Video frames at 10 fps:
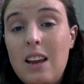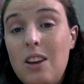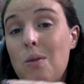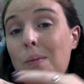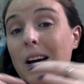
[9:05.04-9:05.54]

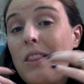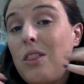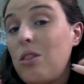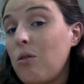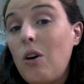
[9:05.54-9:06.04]
You might
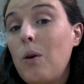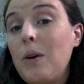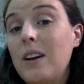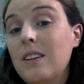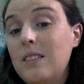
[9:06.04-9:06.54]
throw
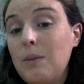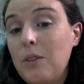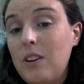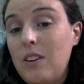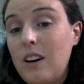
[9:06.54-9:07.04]
in some
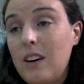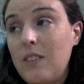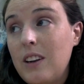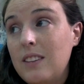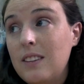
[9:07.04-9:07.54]
literary
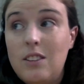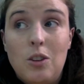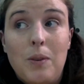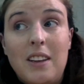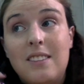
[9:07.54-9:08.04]
devices.
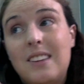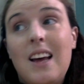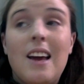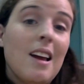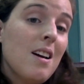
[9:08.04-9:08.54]
You might
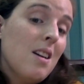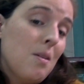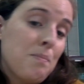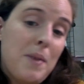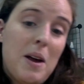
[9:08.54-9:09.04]
say
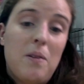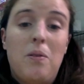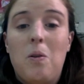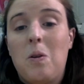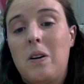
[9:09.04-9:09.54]

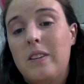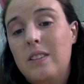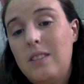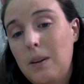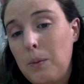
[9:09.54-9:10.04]
metaphor
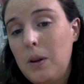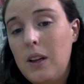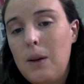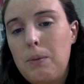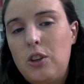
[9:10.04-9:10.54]
and
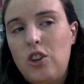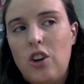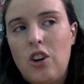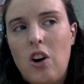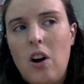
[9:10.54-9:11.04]
simile, but you're
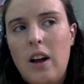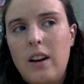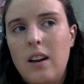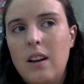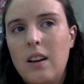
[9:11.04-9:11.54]

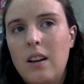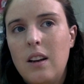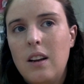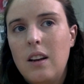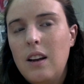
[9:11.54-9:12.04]
not
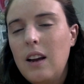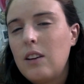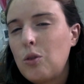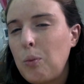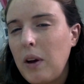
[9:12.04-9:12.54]

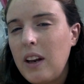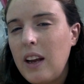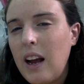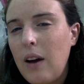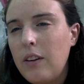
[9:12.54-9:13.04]

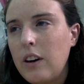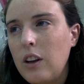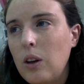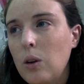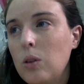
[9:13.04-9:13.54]
explaining how they're
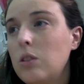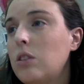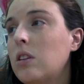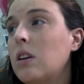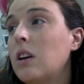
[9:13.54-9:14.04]

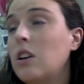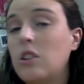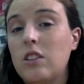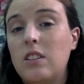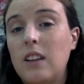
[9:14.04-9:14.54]
used. You're
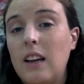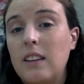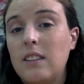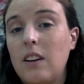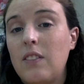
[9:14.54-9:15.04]
just
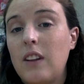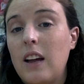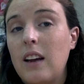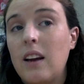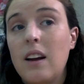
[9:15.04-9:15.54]
saying stuff
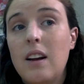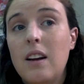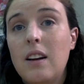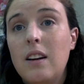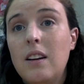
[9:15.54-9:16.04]
like,
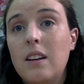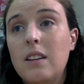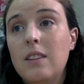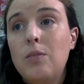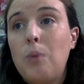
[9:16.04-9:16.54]

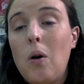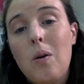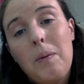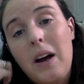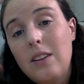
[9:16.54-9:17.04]
this
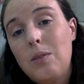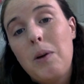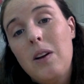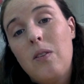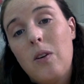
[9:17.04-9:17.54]
poem has
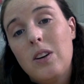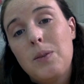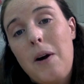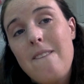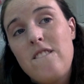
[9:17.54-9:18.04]
metaphors
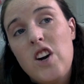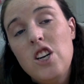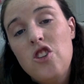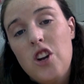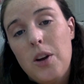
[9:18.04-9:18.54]
about
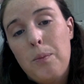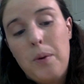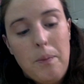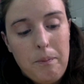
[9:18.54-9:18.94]
friendship.